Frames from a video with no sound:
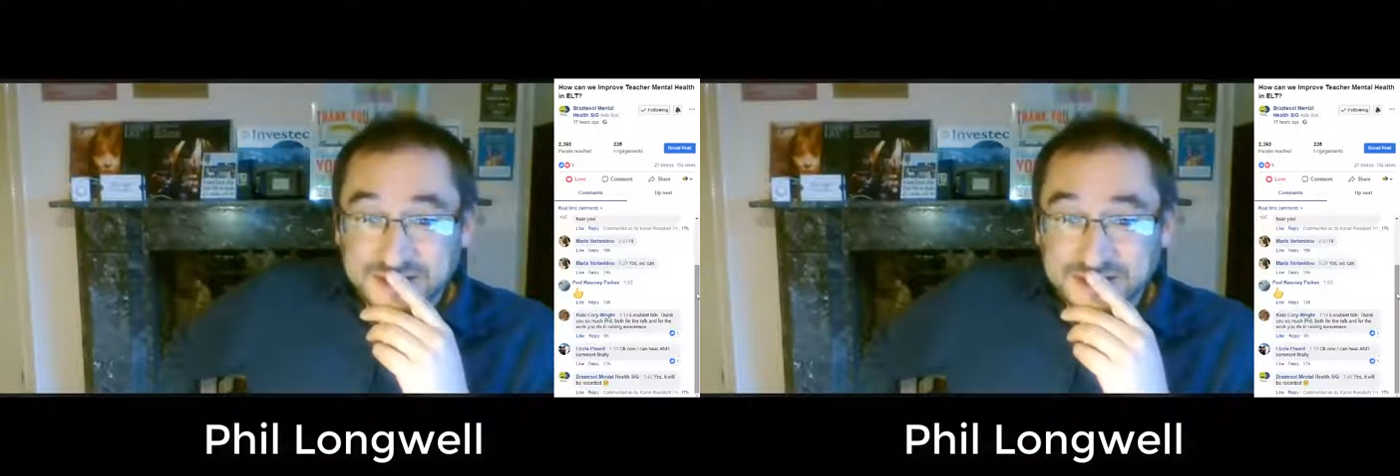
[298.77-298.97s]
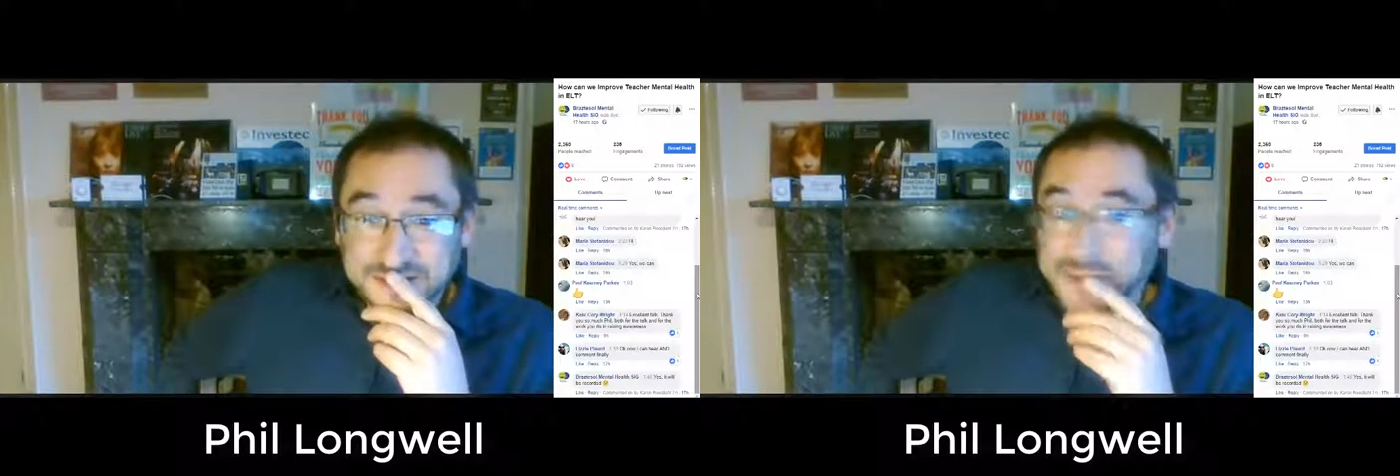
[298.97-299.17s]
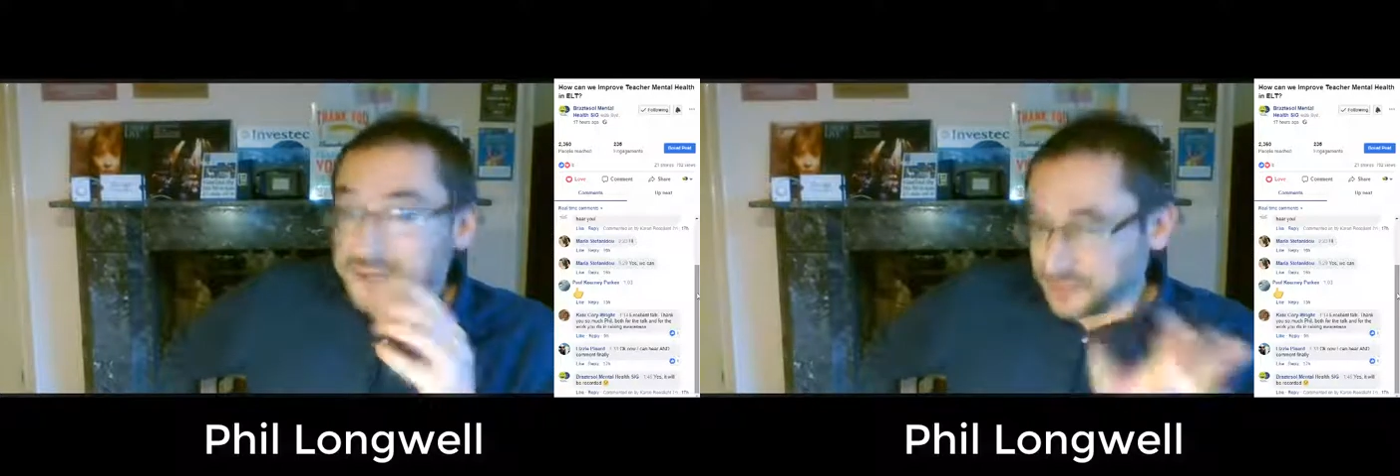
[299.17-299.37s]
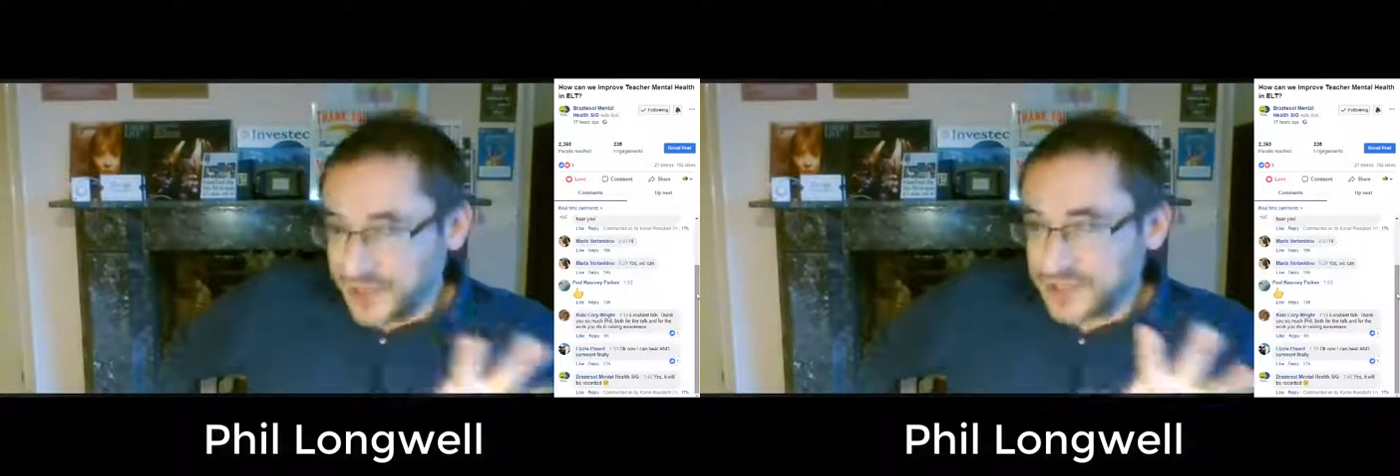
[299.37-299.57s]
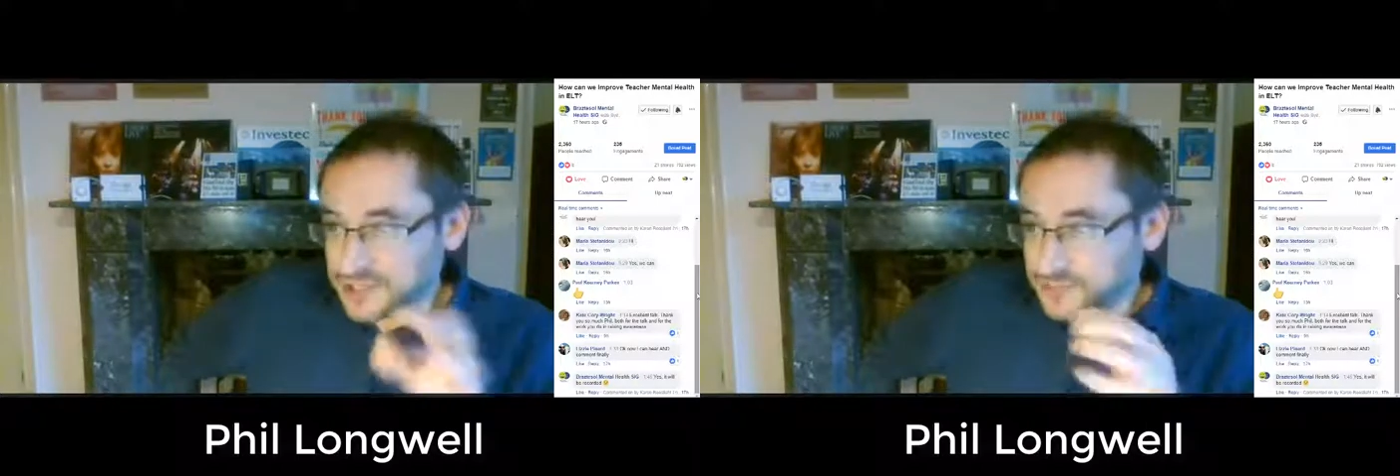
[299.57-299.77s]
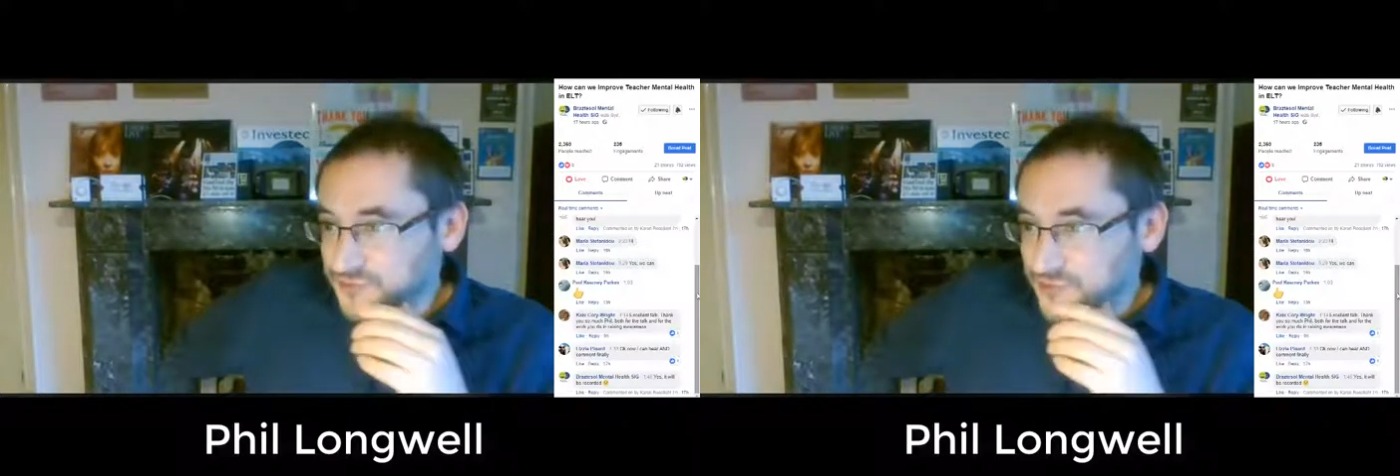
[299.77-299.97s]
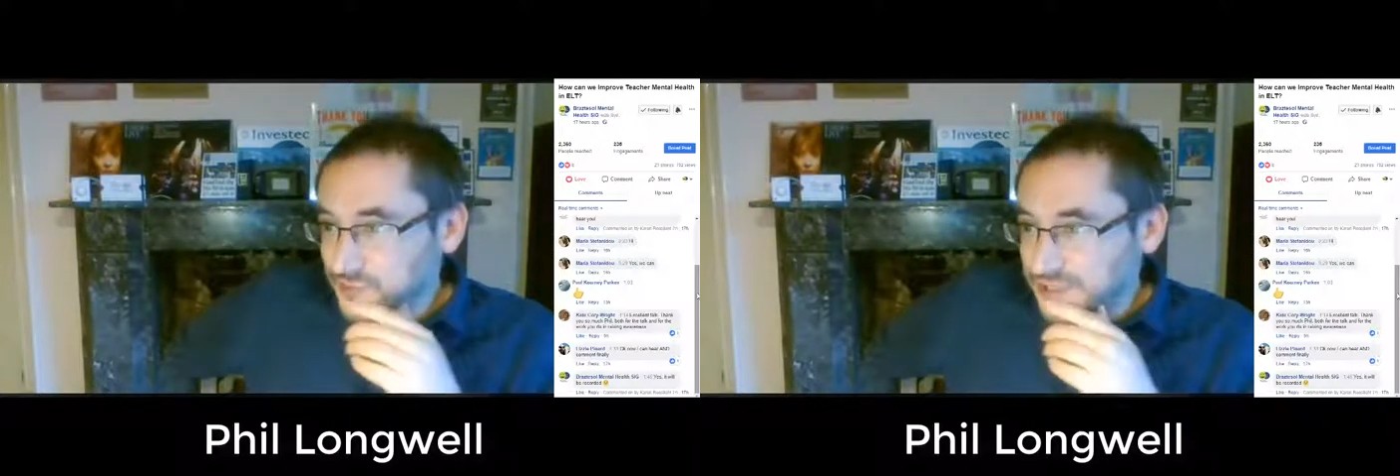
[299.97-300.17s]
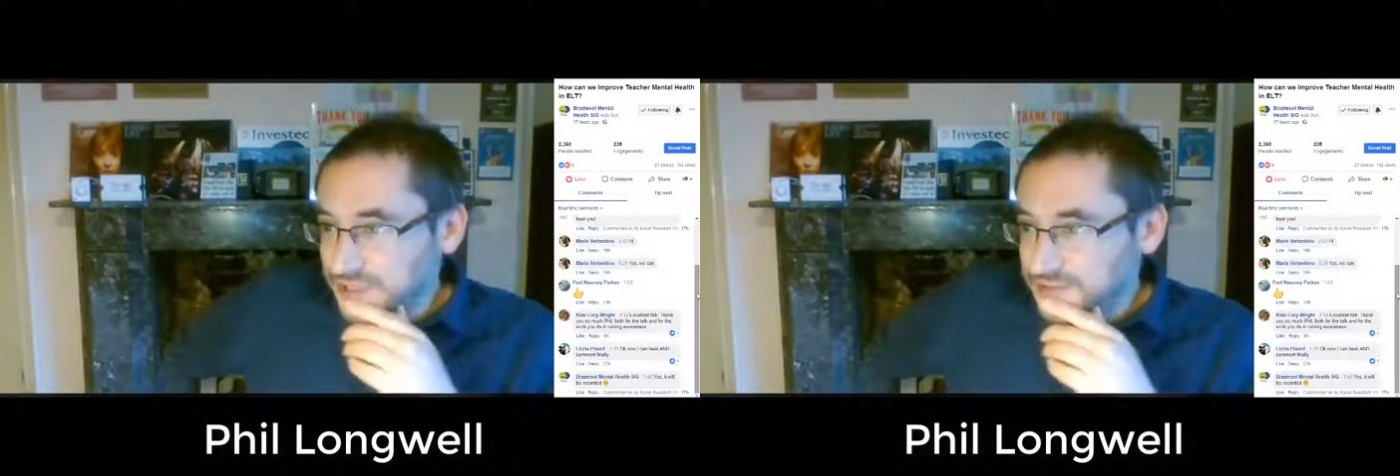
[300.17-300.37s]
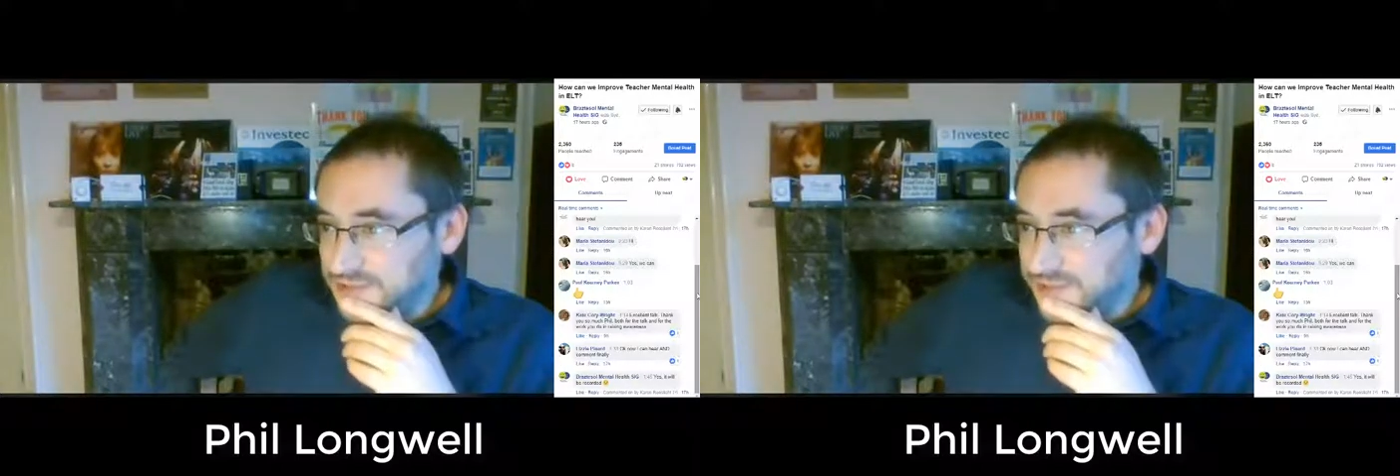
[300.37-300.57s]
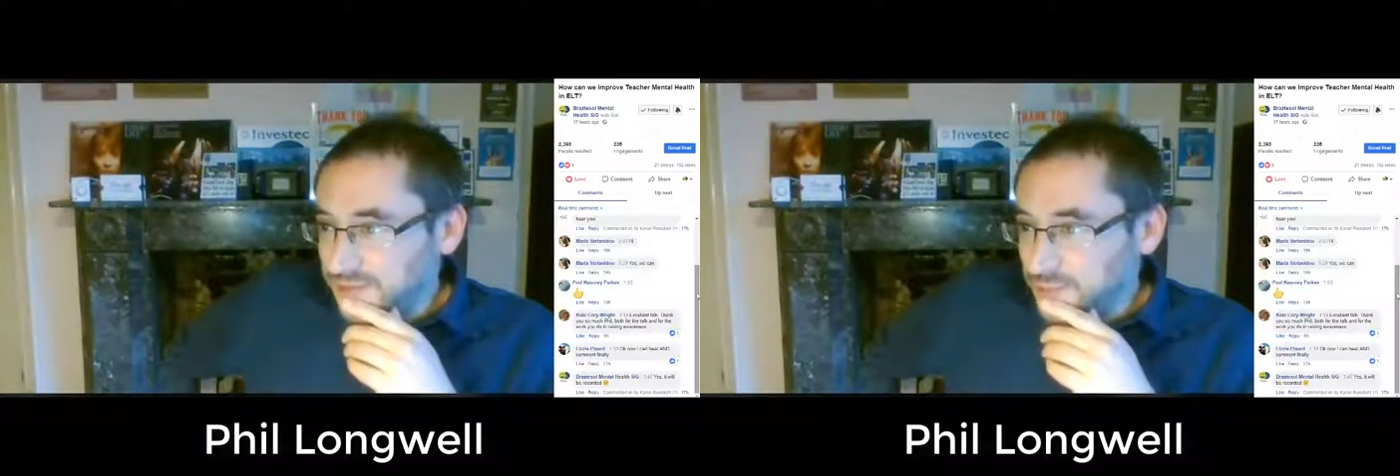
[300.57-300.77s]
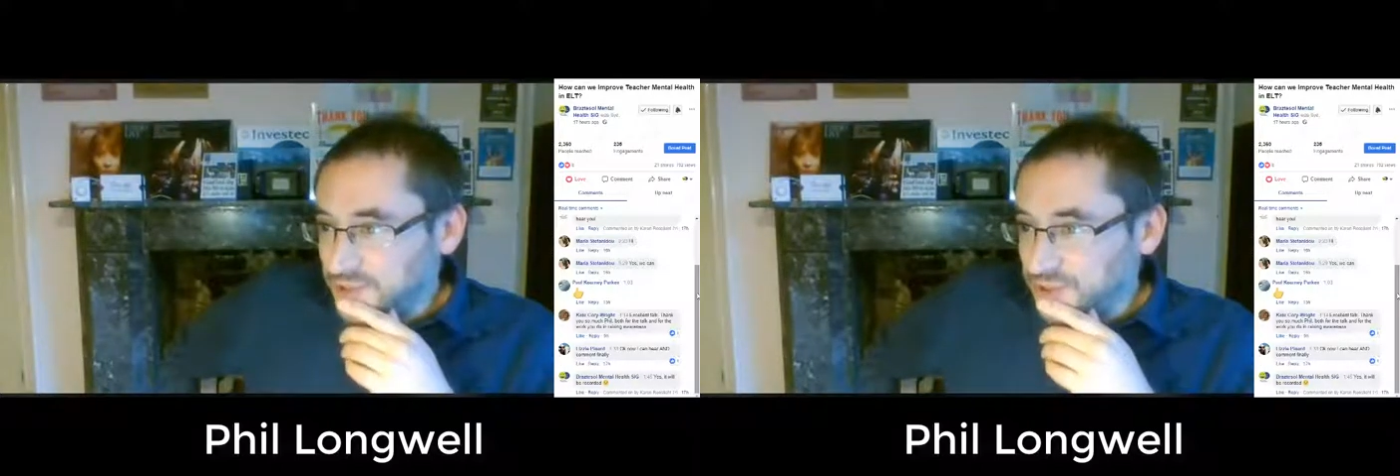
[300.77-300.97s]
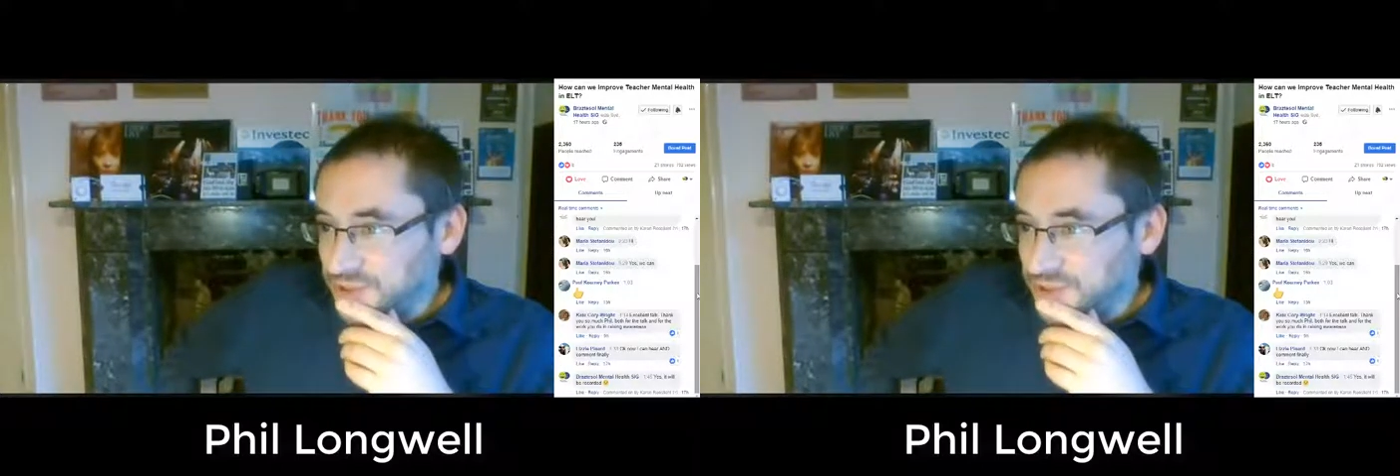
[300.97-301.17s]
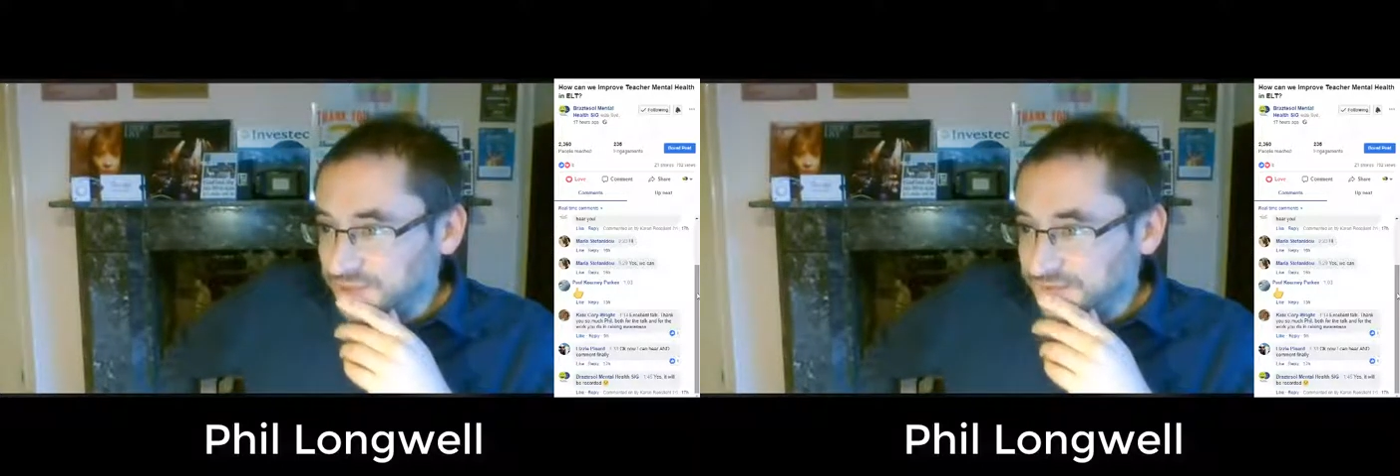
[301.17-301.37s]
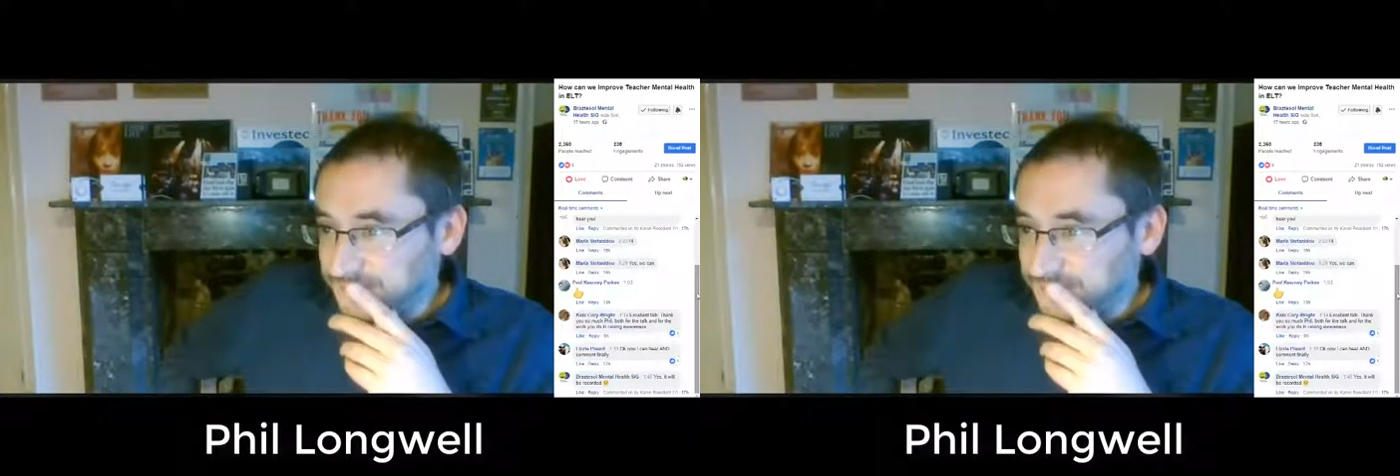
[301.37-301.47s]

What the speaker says: maybe we'll catch up with the recording later if they're not watching live.